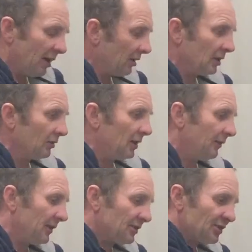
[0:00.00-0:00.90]
I don't know
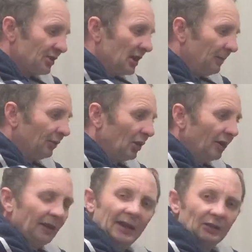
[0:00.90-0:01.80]
if it's the same
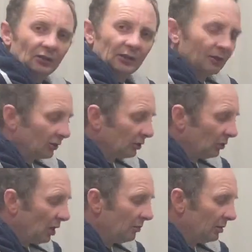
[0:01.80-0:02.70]
side head on it or
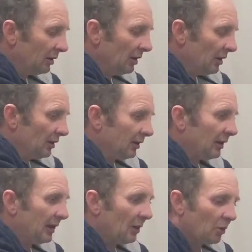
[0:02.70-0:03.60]
what, but you
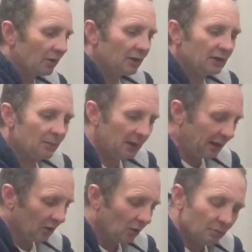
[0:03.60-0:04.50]
can get one that you
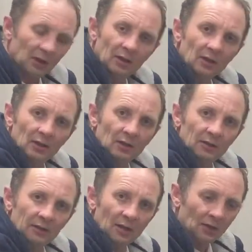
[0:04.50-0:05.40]
pick up, but
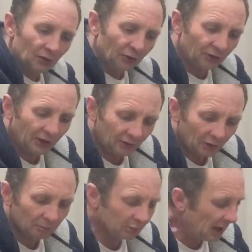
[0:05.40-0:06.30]
you know, it just sits
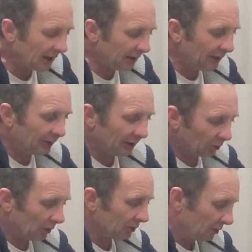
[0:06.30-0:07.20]
on brackets.
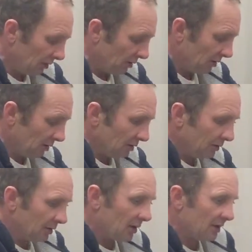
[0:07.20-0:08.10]
This one,
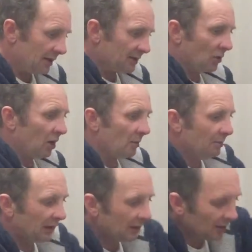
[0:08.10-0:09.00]
you know, it's quite
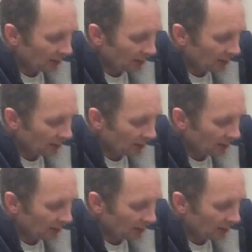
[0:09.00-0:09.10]
a